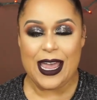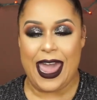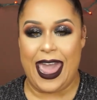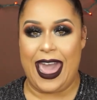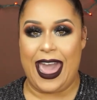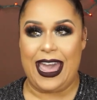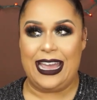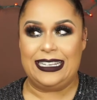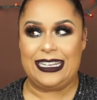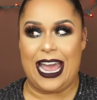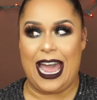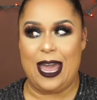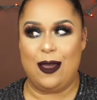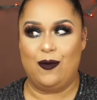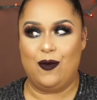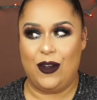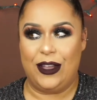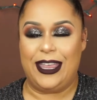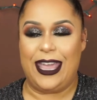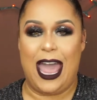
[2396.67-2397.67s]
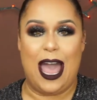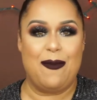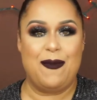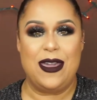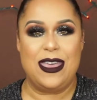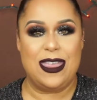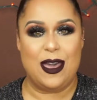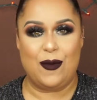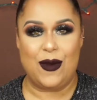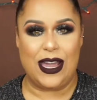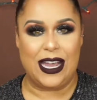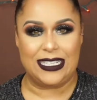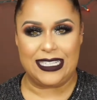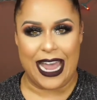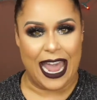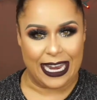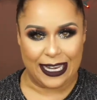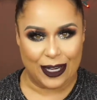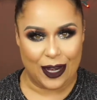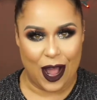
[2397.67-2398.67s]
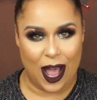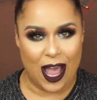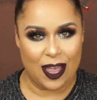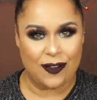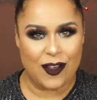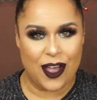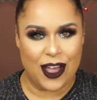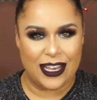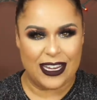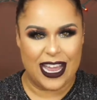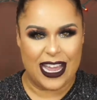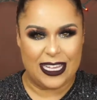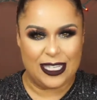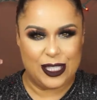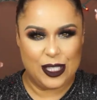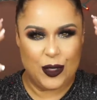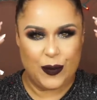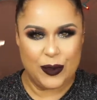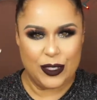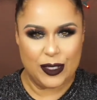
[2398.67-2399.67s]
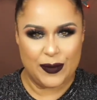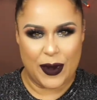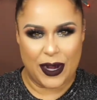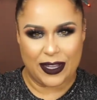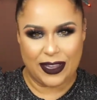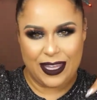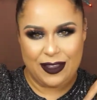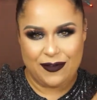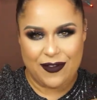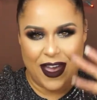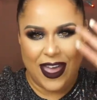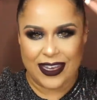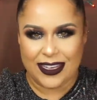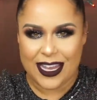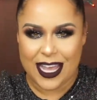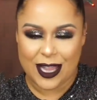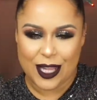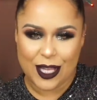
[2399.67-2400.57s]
And I'm really happy that we got to end it off on a super sparkly, fun